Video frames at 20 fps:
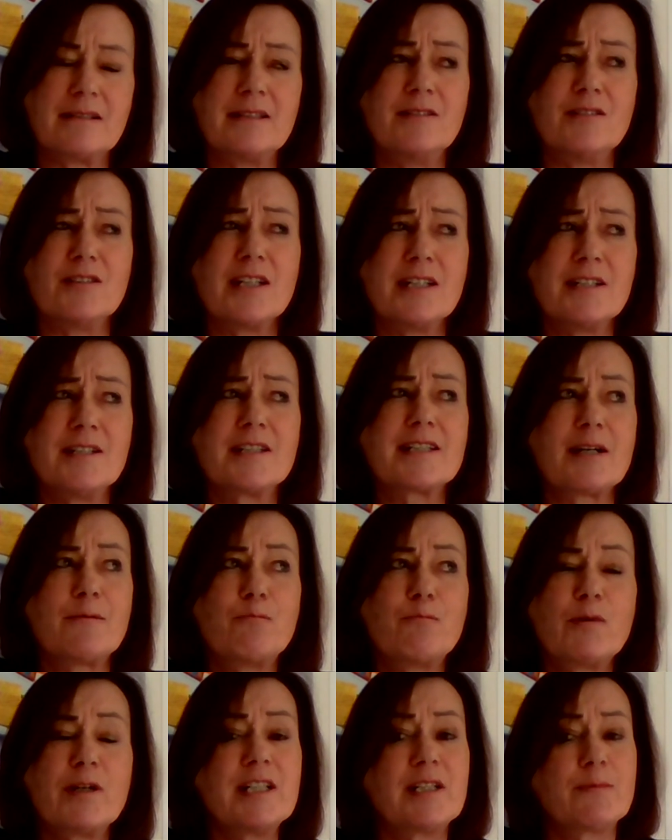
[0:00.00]
in
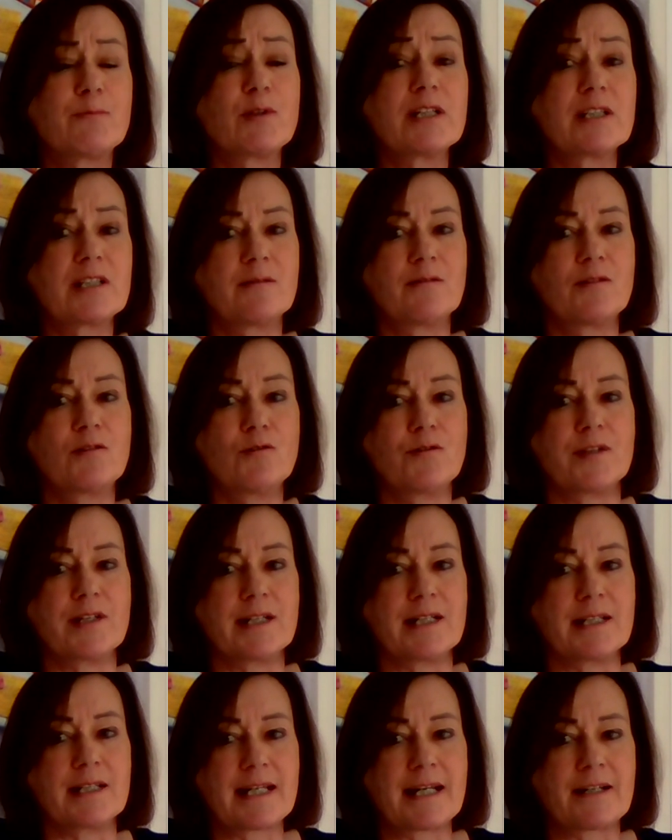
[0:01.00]
some ways, bring some good
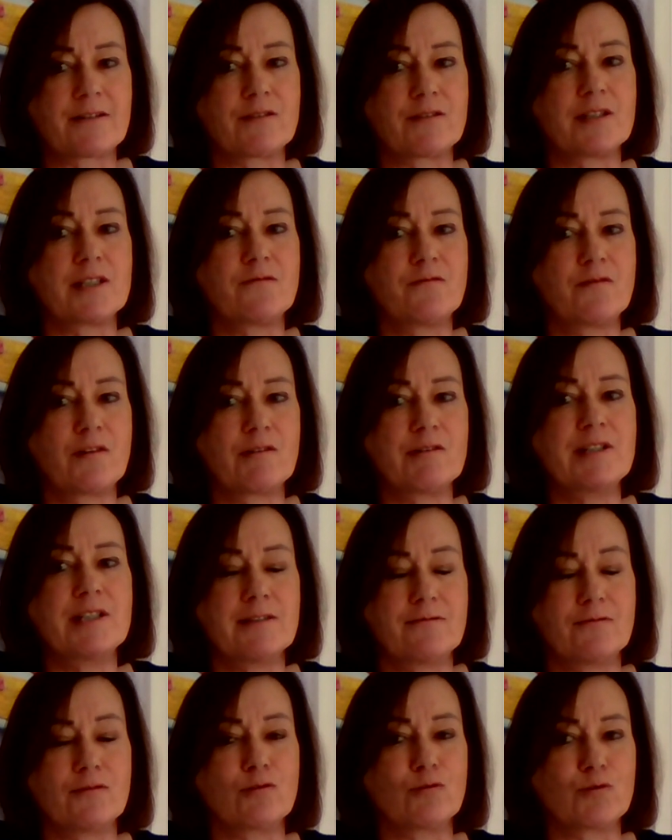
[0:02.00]
things out of this very
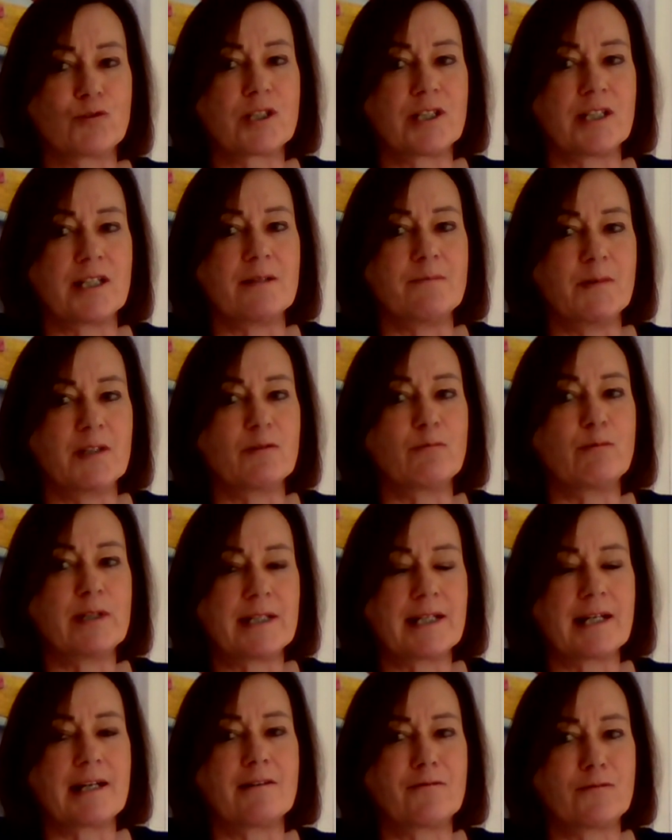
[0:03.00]
difficult time that we're
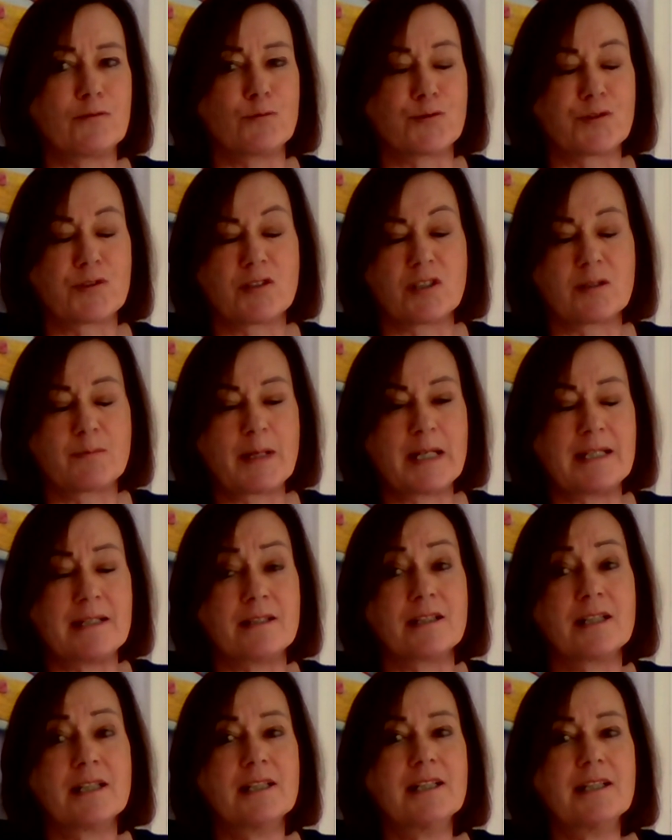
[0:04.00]
now forced to
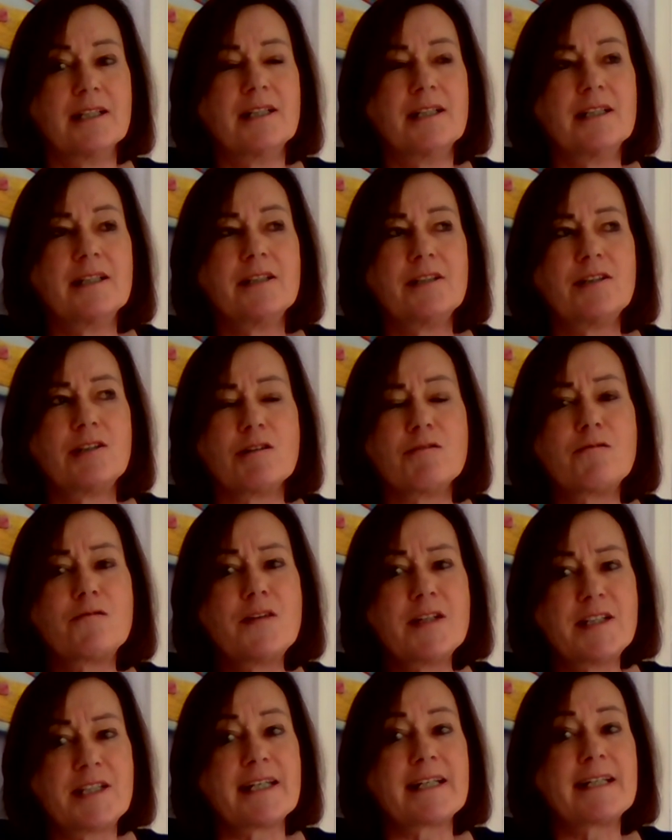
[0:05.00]
spend,
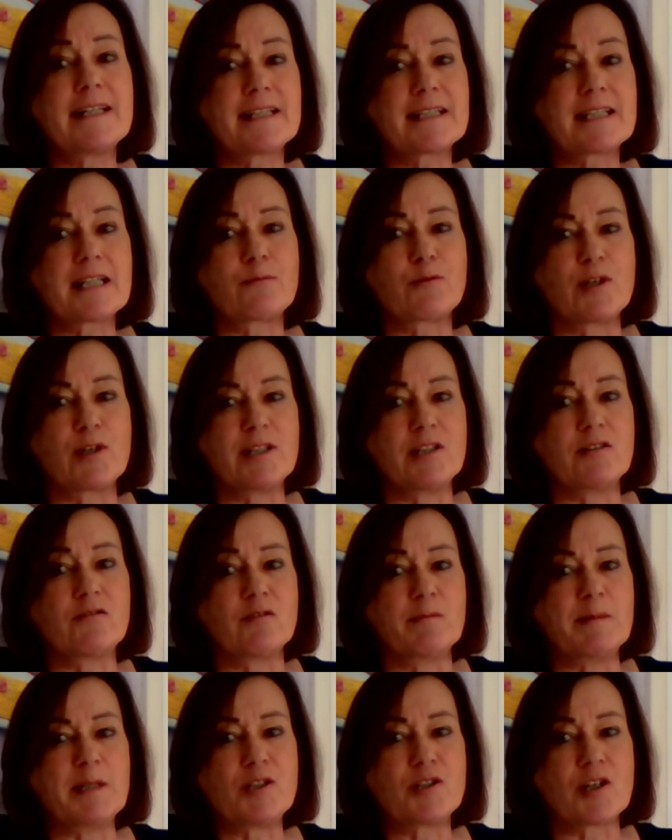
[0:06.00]
physically separated
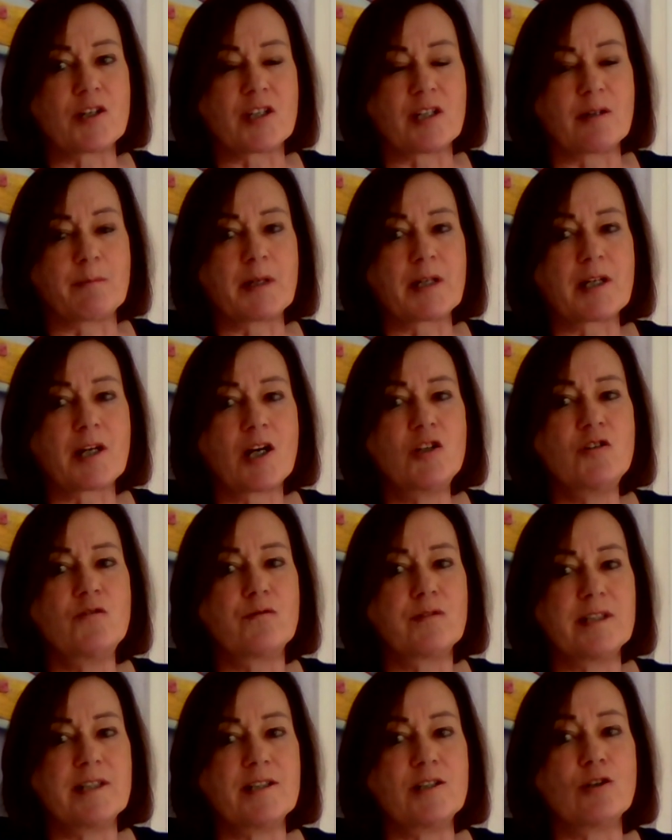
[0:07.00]
from each other, but
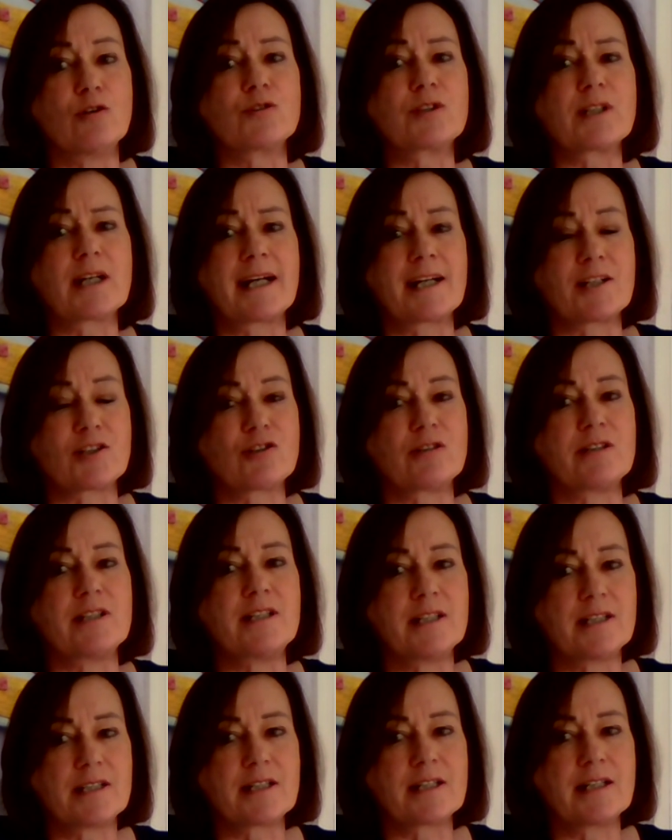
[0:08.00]
hopefully not actually
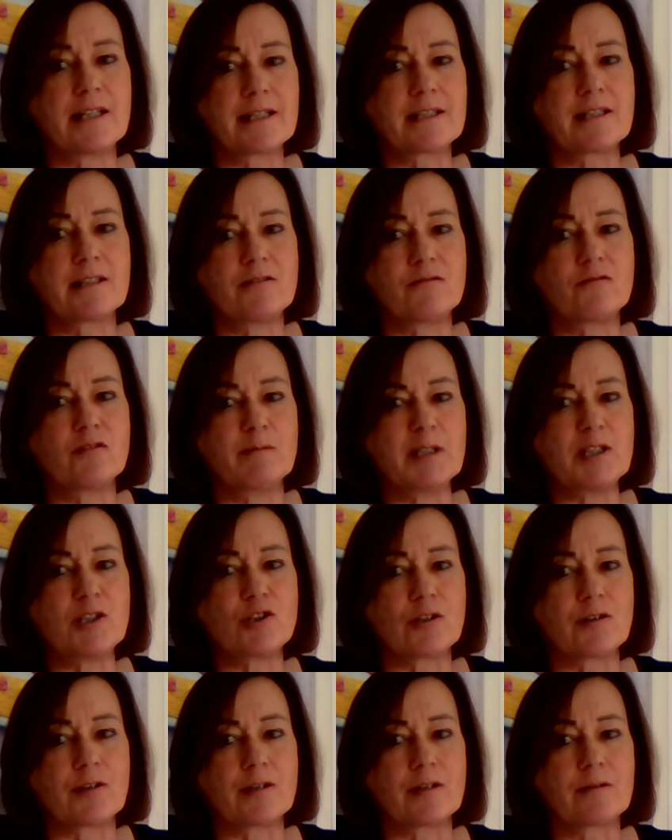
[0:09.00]
disconnected from each
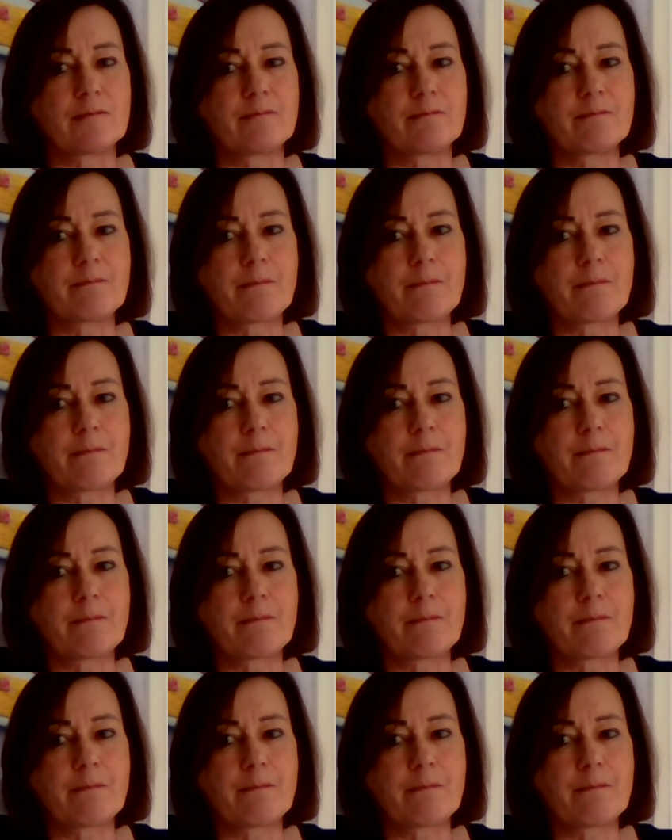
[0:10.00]
other.